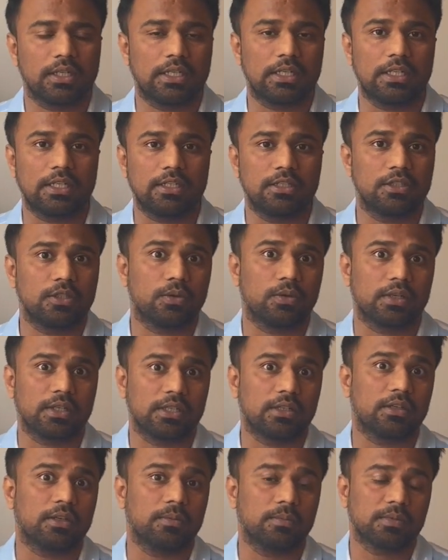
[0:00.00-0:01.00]
is your
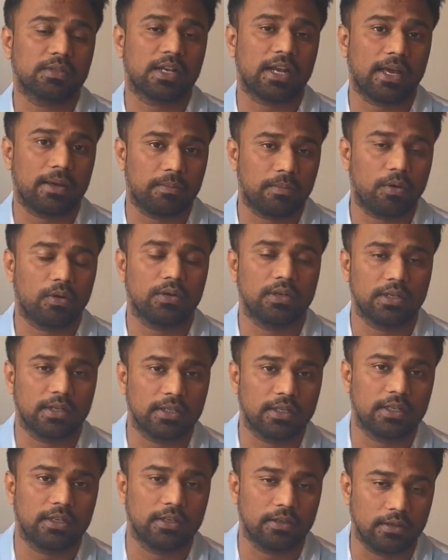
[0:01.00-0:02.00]
income slab
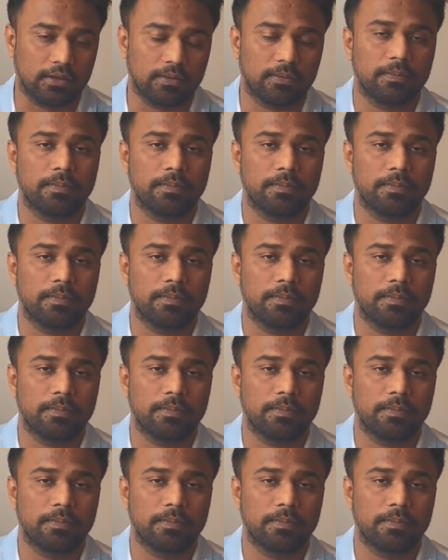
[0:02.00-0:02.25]
already here.